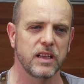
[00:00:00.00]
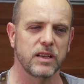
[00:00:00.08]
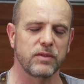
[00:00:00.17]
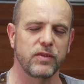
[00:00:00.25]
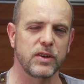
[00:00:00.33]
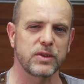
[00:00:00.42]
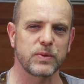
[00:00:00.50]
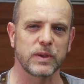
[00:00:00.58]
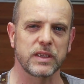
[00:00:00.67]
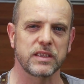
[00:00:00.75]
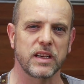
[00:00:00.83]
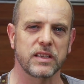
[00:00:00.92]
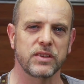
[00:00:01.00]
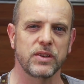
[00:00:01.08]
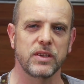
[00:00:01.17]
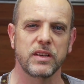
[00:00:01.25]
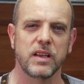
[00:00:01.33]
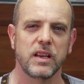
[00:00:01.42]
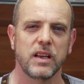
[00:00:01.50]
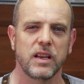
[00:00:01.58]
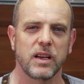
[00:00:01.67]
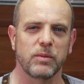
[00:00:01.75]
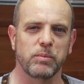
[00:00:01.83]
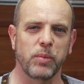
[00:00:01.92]
The first one is I turned
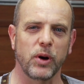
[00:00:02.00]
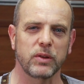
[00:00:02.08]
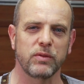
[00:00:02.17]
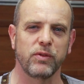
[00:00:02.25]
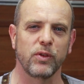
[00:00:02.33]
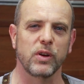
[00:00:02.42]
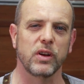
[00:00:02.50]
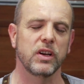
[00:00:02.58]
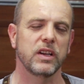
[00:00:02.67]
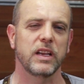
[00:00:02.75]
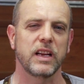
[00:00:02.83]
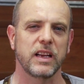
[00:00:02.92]
a pot for her,